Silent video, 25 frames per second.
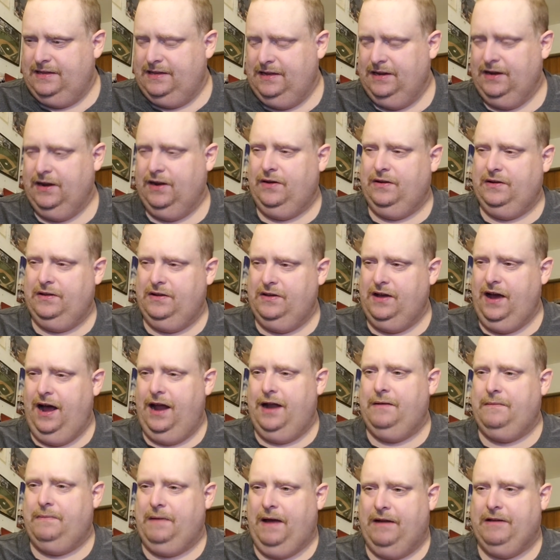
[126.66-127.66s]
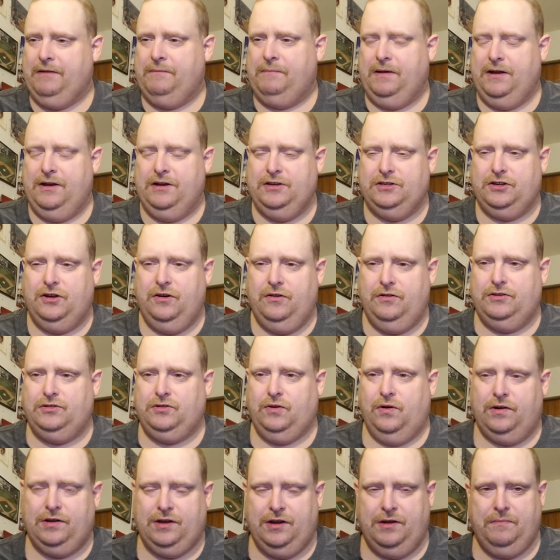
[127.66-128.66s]
You know, you gotta have the players go
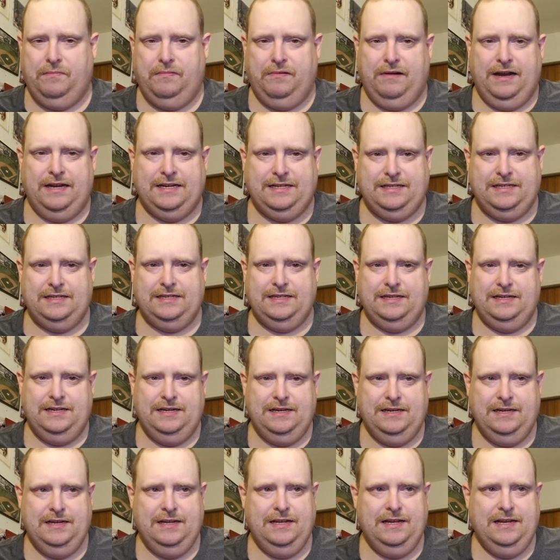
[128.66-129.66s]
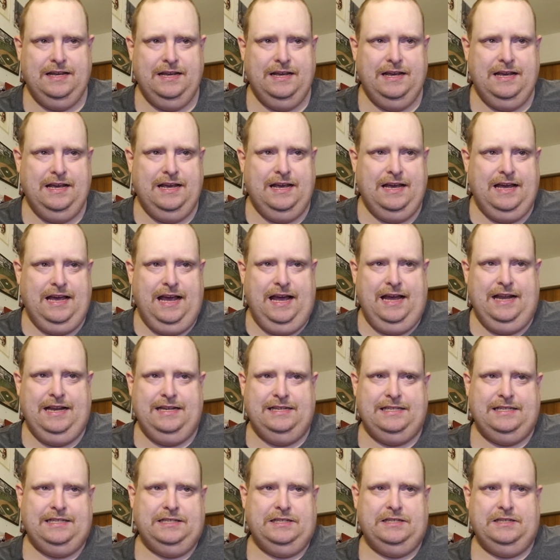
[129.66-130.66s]
talk to the press. And
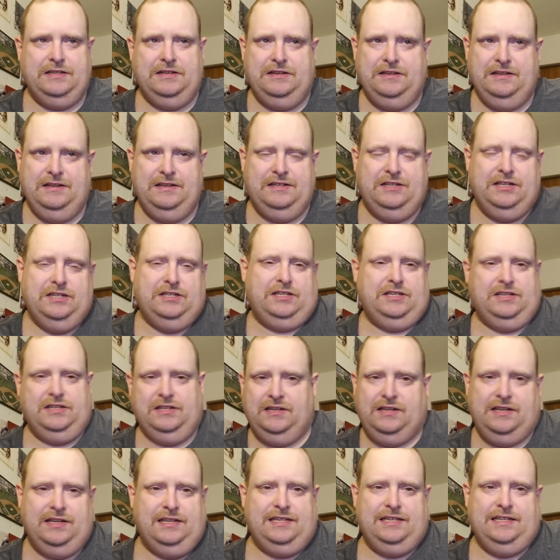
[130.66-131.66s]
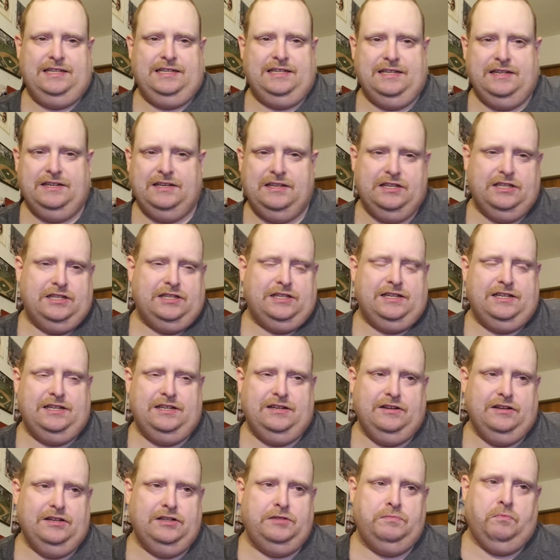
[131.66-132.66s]
this isn't
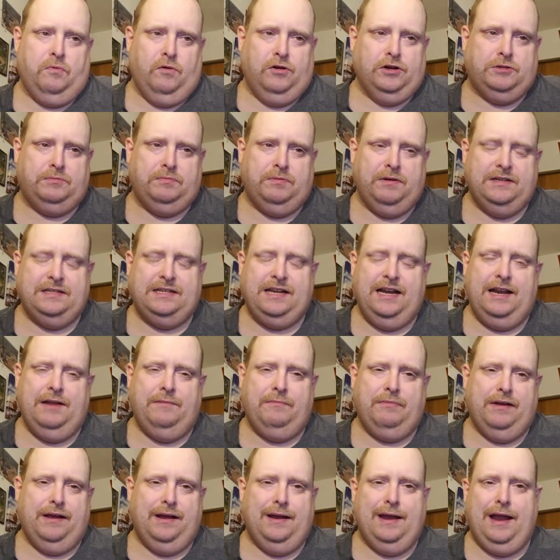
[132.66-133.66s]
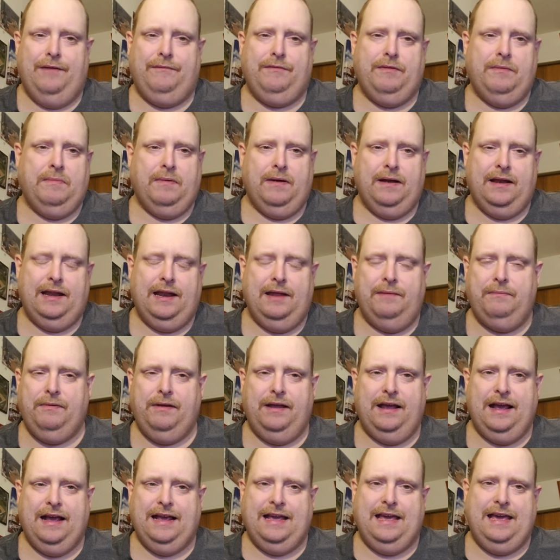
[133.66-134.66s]
just the sports press. Now they bring in everybody. They
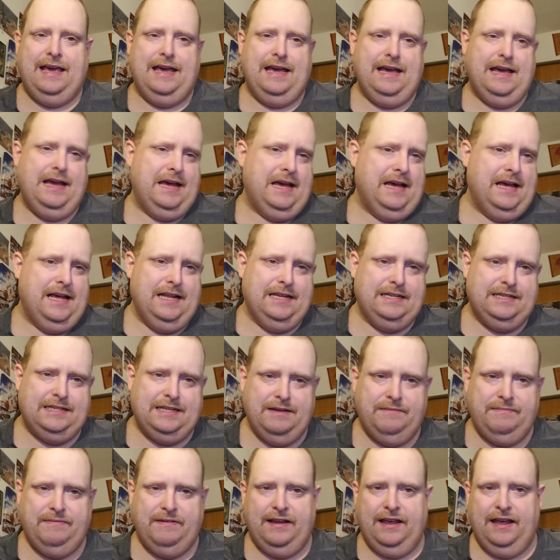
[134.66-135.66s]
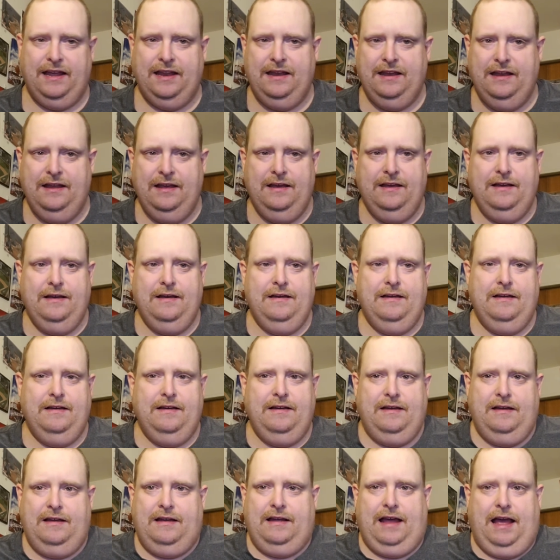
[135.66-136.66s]
bring in kids, they bring in
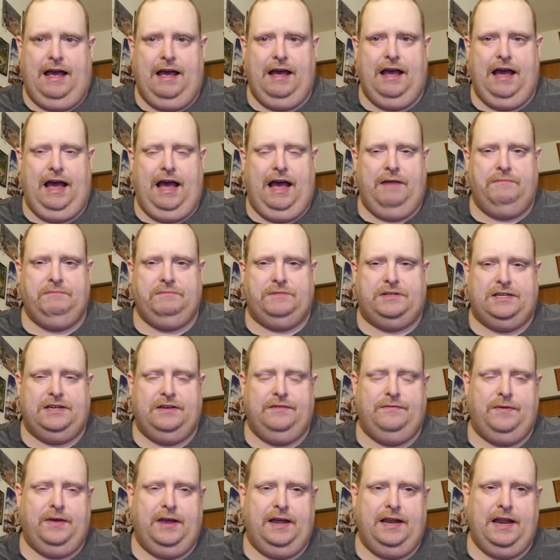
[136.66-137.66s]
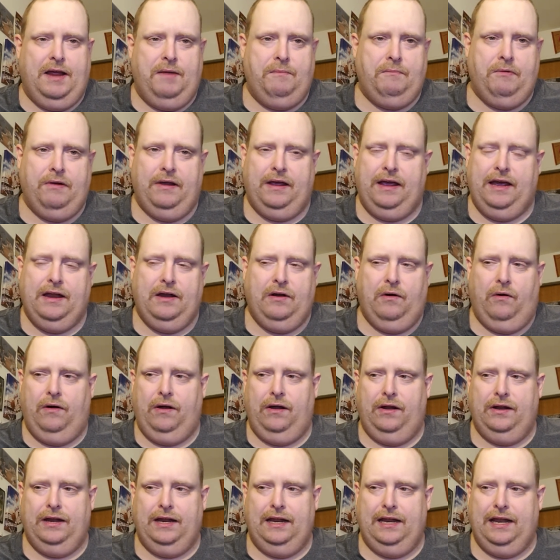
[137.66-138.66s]
MTV, they bring in
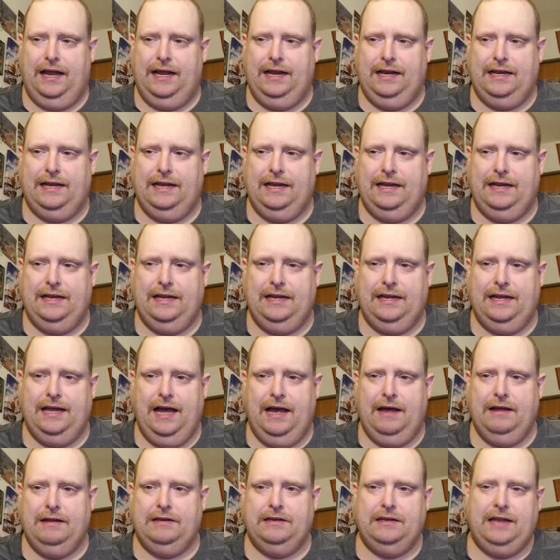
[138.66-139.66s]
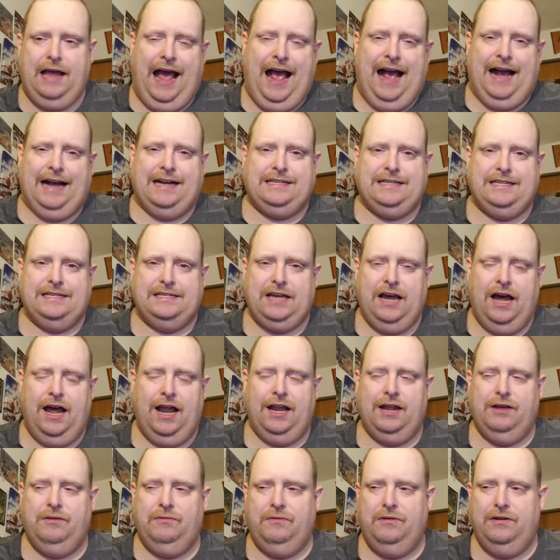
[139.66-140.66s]
all the, like, the Access
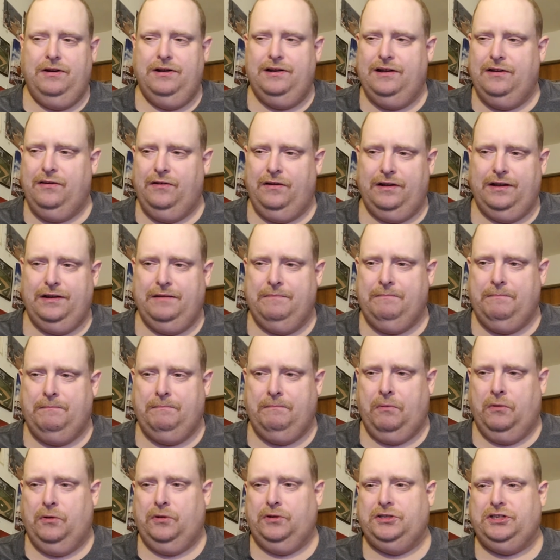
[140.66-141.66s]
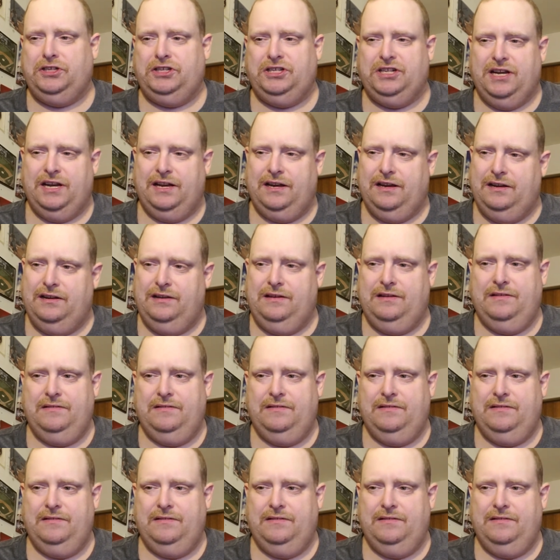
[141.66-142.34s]
Hollywood and all the bullshit.